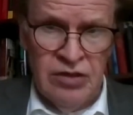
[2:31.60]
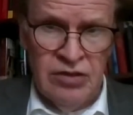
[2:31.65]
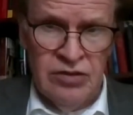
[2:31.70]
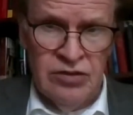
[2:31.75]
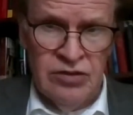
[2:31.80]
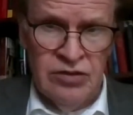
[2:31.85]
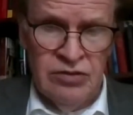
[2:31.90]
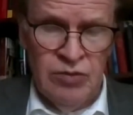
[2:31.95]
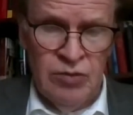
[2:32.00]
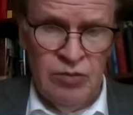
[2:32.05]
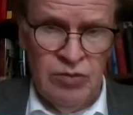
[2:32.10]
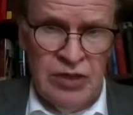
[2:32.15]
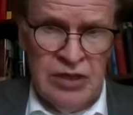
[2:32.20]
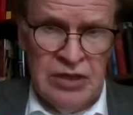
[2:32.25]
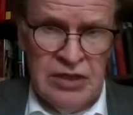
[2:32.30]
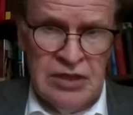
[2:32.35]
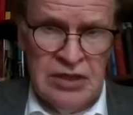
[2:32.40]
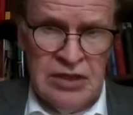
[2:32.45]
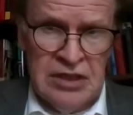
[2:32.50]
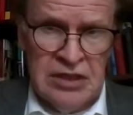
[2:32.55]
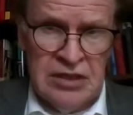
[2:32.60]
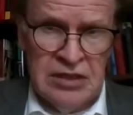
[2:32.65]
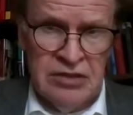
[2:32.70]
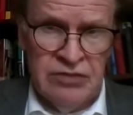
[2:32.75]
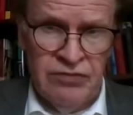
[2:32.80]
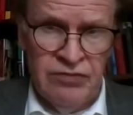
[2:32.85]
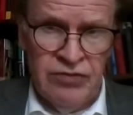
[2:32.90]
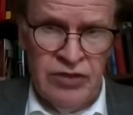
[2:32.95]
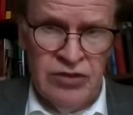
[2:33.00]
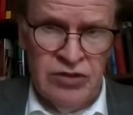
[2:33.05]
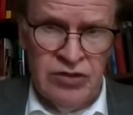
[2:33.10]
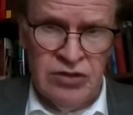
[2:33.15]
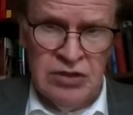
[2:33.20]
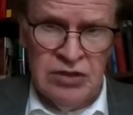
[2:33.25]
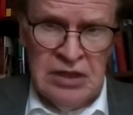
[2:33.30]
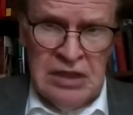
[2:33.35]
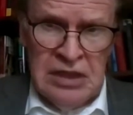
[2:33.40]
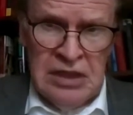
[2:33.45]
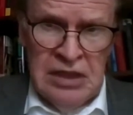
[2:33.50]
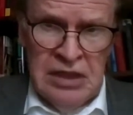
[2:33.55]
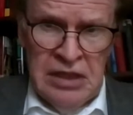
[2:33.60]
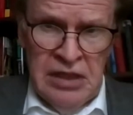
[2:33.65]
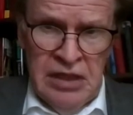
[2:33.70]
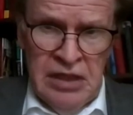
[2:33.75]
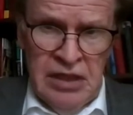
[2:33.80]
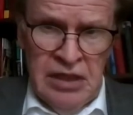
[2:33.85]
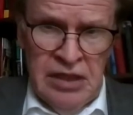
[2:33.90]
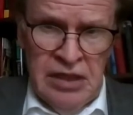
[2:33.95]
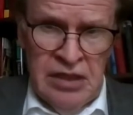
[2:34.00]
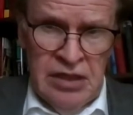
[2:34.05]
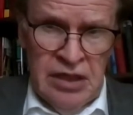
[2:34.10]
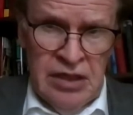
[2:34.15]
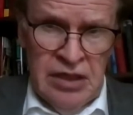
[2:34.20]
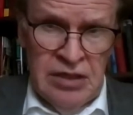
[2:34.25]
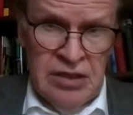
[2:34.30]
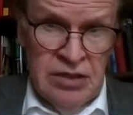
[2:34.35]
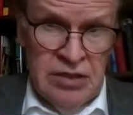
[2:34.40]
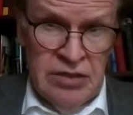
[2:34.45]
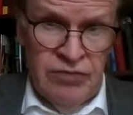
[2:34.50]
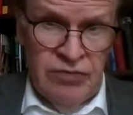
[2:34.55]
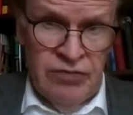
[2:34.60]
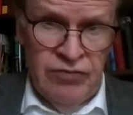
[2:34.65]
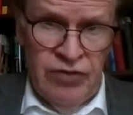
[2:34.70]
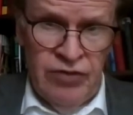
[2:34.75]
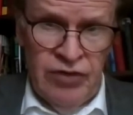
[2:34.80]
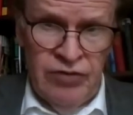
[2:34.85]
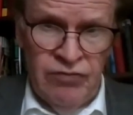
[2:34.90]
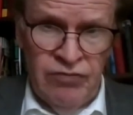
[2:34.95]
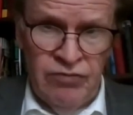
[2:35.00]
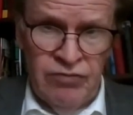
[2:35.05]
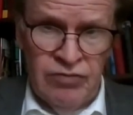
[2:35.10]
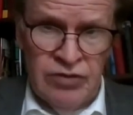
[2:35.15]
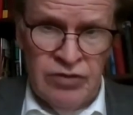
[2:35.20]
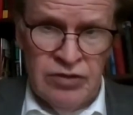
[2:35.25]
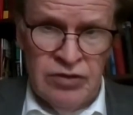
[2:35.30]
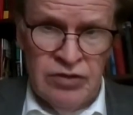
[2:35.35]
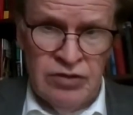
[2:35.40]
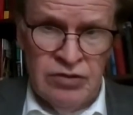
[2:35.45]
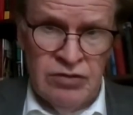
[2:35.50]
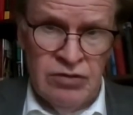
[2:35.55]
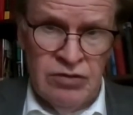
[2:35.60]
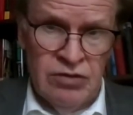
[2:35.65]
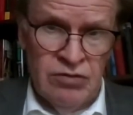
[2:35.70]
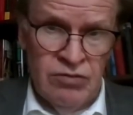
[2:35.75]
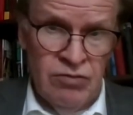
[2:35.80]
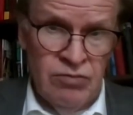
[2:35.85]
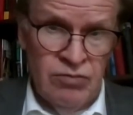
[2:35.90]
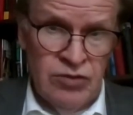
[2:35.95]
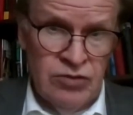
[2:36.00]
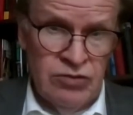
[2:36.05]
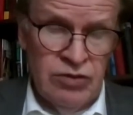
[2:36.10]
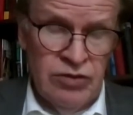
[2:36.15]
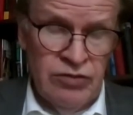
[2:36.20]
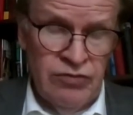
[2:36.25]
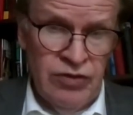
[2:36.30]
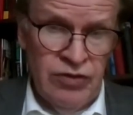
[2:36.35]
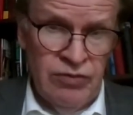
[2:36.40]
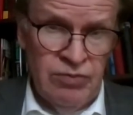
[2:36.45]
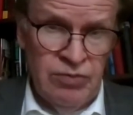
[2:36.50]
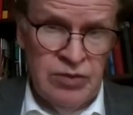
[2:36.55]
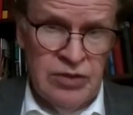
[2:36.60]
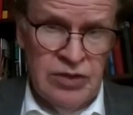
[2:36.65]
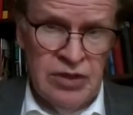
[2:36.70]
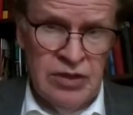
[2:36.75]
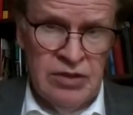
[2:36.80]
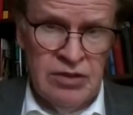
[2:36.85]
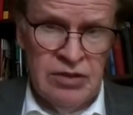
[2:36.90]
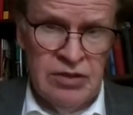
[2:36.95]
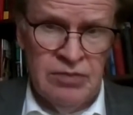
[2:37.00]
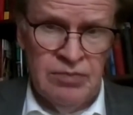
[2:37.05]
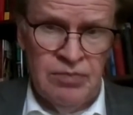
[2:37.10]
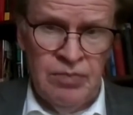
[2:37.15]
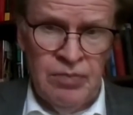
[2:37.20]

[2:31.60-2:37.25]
consumer price index inflation in 1975 was almost 25%.